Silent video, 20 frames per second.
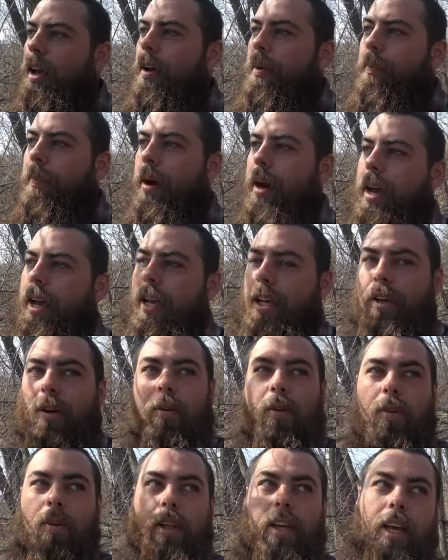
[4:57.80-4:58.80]
My
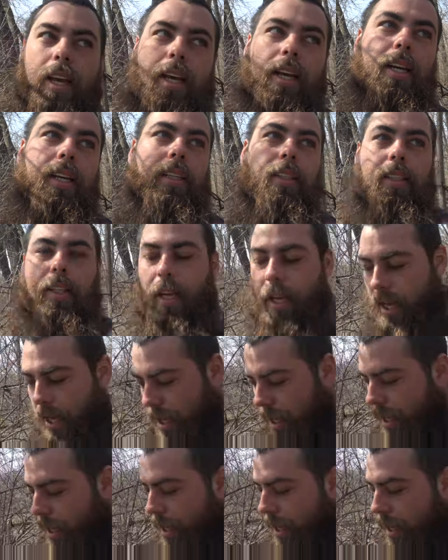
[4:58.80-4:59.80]
goal is
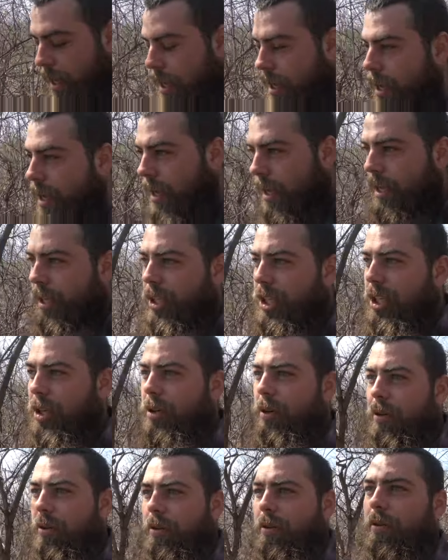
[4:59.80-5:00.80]

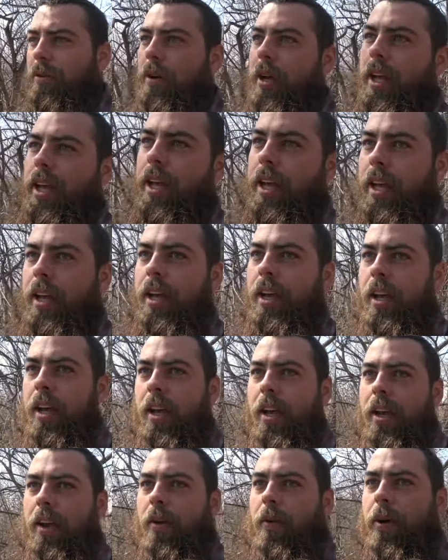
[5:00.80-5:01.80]
to,
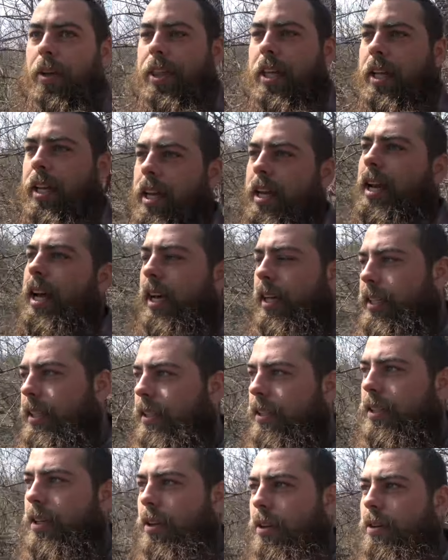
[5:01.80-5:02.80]
within the
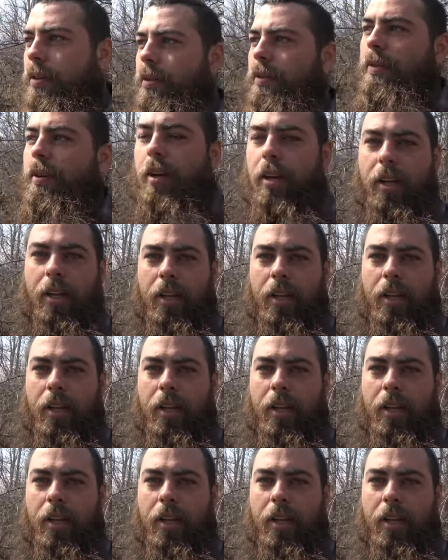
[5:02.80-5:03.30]
next two